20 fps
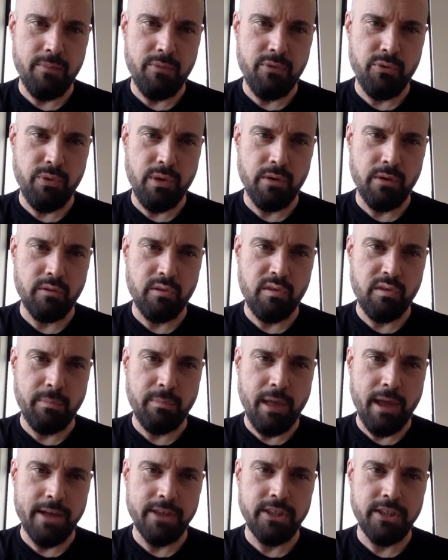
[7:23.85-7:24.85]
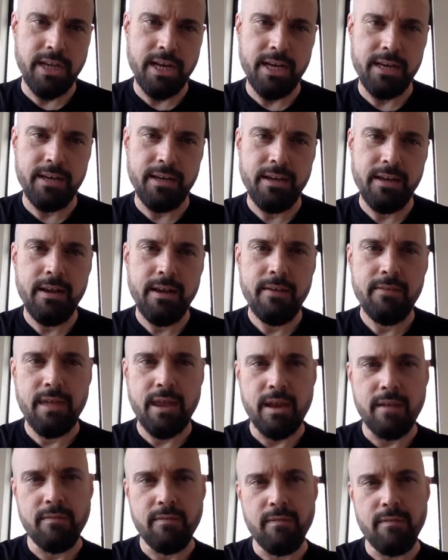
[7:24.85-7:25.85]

throughout the supply chain that has